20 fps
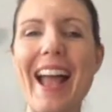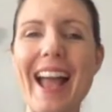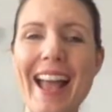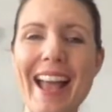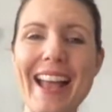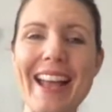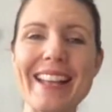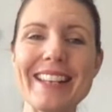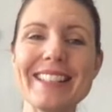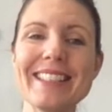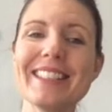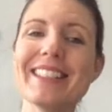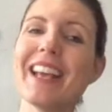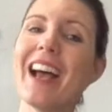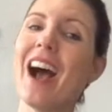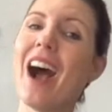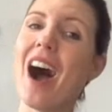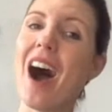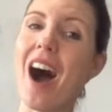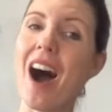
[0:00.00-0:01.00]
And
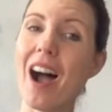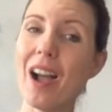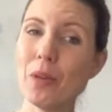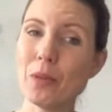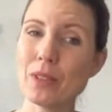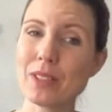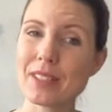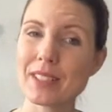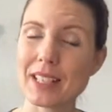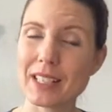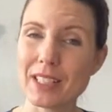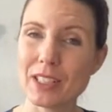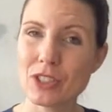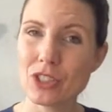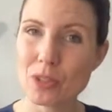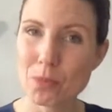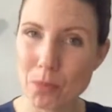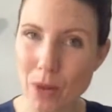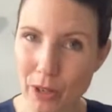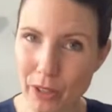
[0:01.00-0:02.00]
I will see
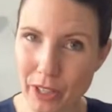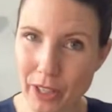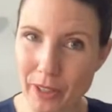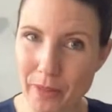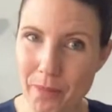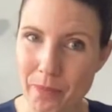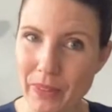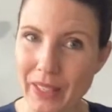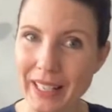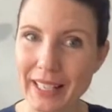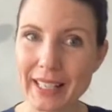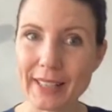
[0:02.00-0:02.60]
you tomorrow.